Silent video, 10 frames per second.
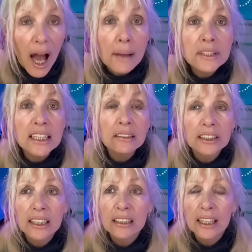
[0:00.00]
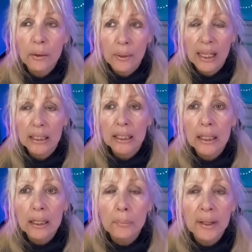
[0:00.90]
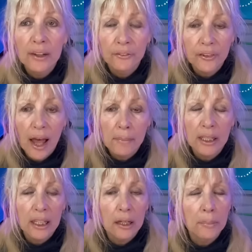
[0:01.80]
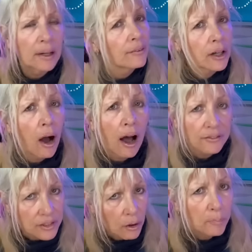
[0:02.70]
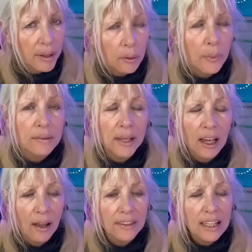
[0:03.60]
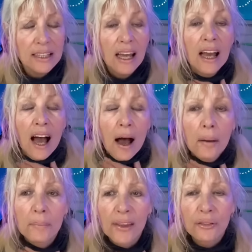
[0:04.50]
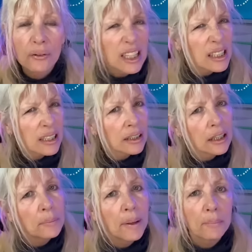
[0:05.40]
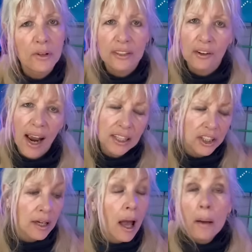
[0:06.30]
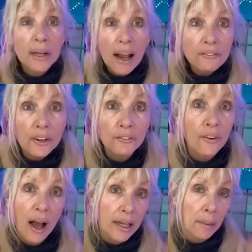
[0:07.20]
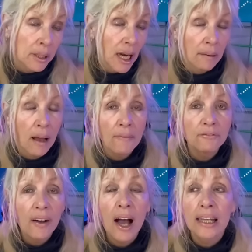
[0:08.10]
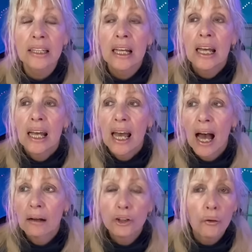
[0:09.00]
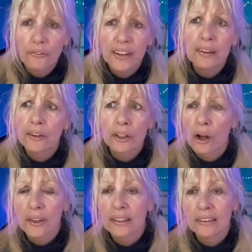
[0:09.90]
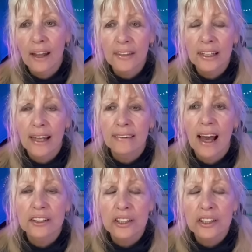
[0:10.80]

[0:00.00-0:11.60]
I'm still dealing with a little bit of phlegm and a little bit of a cough, so bear with me on this. Um, my throat's just a little bit more scratchy, but I feel fine. I mean, I, am fine. Um, no fever, no th- nothing like that.